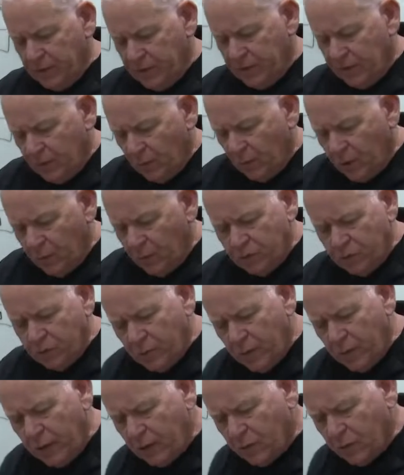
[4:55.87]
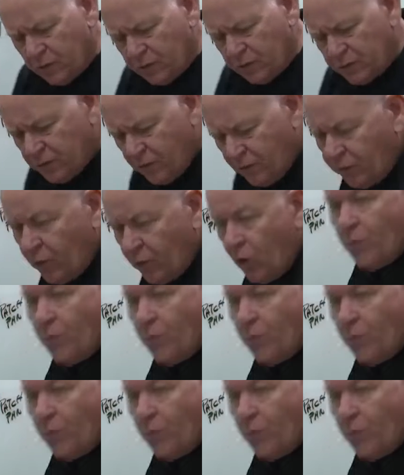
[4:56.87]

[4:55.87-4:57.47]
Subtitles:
Now, why would you power a telephone?